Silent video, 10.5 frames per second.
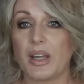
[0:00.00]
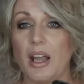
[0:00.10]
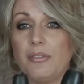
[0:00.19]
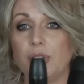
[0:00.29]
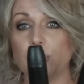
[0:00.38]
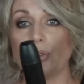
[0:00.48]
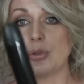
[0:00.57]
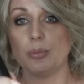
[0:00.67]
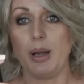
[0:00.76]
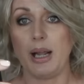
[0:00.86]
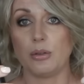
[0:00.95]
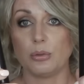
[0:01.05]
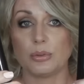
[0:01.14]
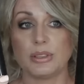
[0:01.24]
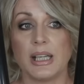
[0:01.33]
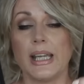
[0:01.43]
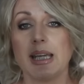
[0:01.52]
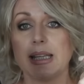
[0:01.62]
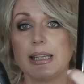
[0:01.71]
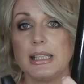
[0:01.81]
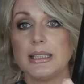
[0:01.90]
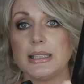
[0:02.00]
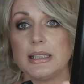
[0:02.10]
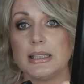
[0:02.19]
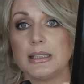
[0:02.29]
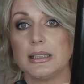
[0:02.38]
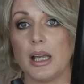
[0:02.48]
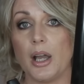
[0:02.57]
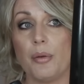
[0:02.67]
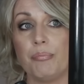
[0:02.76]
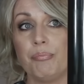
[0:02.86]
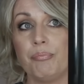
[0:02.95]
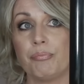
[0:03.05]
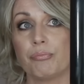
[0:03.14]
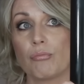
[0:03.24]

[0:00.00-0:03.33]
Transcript: I've used two barrels this is um,